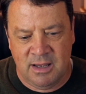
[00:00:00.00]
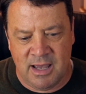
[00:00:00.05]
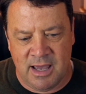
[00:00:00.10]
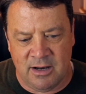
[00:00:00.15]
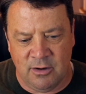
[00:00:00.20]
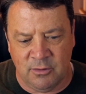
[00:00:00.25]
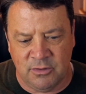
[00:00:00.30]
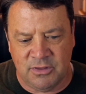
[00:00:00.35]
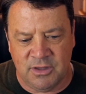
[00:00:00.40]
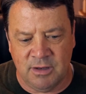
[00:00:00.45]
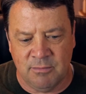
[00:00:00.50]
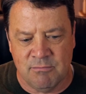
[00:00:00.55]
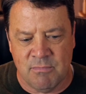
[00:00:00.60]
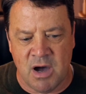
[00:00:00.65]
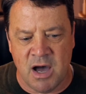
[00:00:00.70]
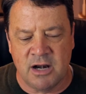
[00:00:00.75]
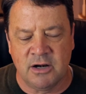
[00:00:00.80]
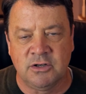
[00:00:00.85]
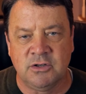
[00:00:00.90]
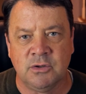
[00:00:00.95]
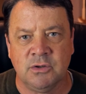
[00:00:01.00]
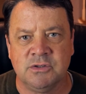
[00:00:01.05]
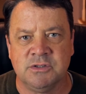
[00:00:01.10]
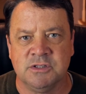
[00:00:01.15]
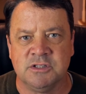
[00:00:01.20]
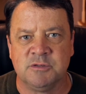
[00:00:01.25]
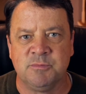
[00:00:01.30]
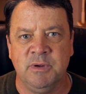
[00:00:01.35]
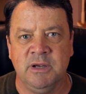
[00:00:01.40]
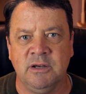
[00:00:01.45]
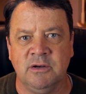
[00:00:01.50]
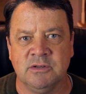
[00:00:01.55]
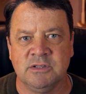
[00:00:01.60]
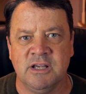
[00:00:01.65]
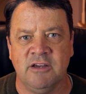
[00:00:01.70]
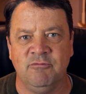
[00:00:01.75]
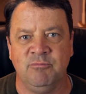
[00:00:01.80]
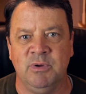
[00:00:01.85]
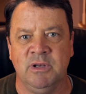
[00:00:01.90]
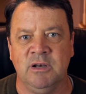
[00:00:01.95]
I don't think monitors and speakers
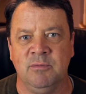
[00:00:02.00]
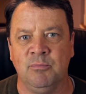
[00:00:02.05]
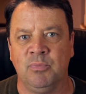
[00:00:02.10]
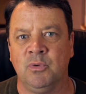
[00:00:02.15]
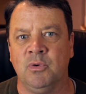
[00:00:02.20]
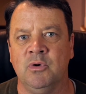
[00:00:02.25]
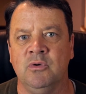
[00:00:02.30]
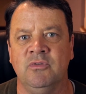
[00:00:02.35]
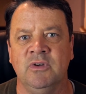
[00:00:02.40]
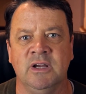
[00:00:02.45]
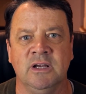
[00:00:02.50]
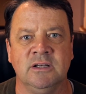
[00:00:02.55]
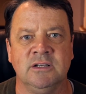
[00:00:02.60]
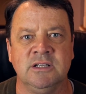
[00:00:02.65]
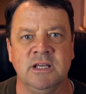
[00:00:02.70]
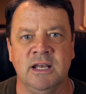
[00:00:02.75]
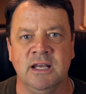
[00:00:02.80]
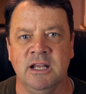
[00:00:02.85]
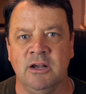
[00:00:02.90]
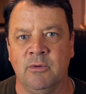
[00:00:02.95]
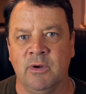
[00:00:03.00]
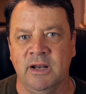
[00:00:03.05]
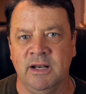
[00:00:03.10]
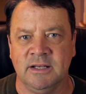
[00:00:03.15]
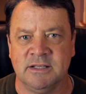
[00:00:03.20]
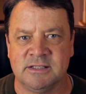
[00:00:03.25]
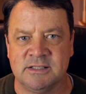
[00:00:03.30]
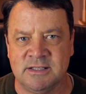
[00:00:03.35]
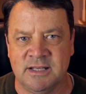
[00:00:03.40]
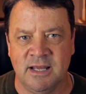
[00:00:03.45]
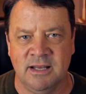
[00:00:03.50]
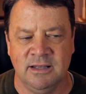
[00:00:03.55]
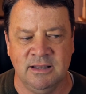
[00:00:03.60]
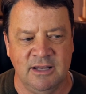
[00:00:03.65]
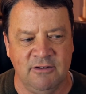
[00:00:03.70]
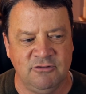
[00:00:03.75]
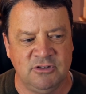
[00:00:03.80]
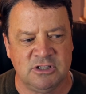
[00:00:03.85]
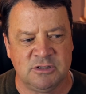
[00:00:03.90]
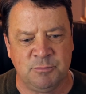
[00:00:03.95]
have been improving to any great extent.
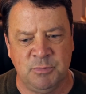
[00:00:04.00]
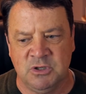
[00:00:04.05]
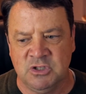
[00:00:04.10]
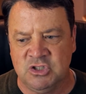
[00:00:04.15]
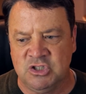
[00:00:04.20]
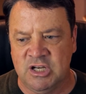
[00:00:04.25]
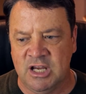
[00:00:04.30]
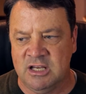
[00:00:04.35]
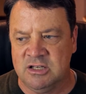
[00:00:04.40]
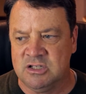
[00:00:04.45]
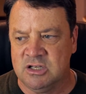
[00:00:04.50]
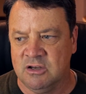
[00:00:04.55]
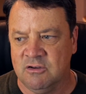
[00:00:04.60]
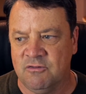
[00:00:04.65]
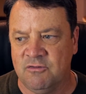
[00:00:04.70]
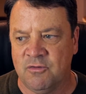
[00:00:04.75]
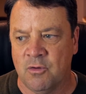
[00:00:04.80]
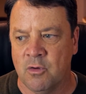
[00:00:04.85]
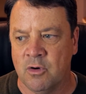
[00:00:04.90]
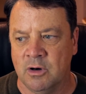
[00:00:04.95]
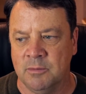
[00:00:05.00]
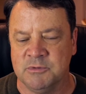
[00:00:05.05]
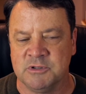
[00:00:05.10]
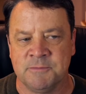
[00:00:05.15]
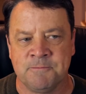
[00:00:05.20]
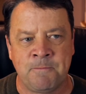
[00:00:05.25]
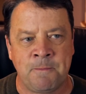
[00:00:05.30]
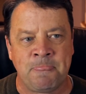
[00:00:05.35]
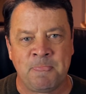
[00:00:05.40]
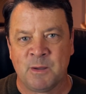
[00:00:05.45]
They've just been changing forms.